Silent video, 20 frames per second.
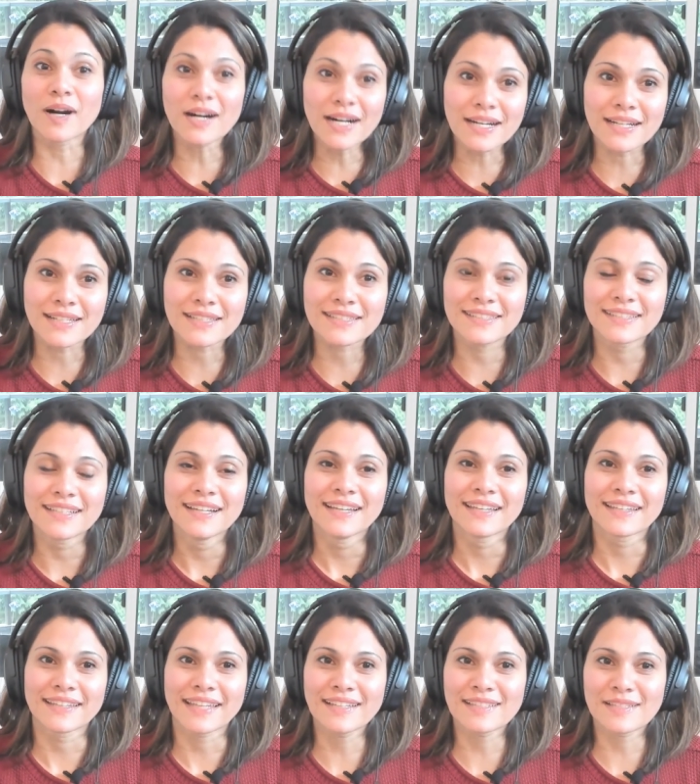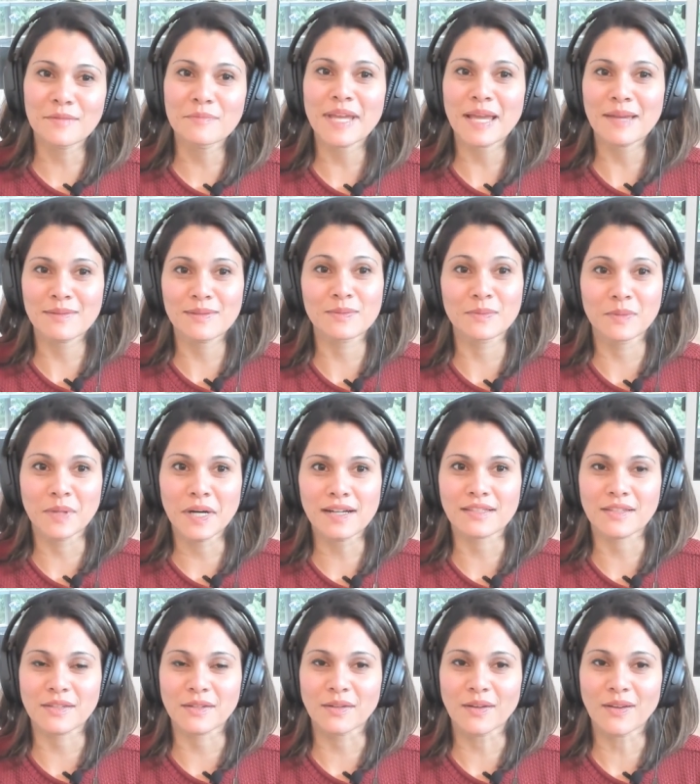works. That's immense work.
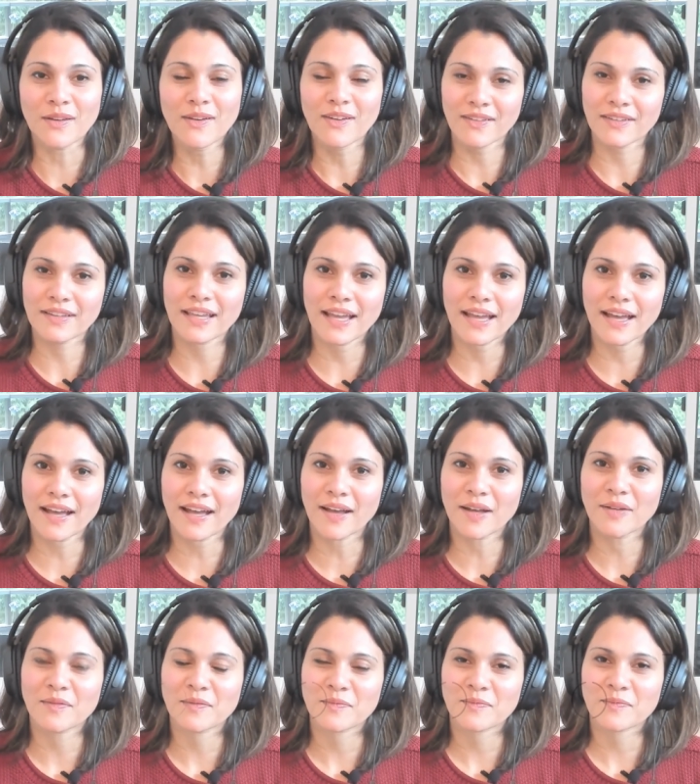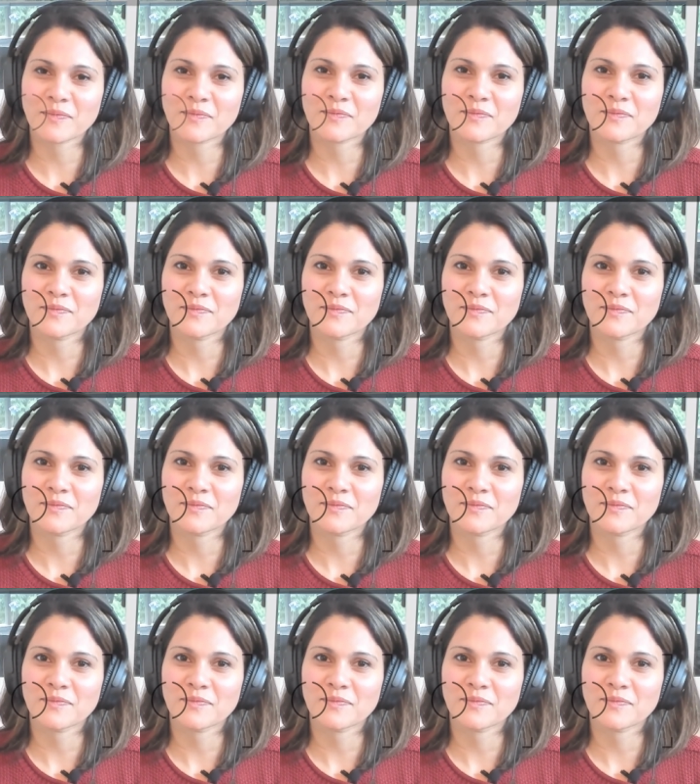It did work because literally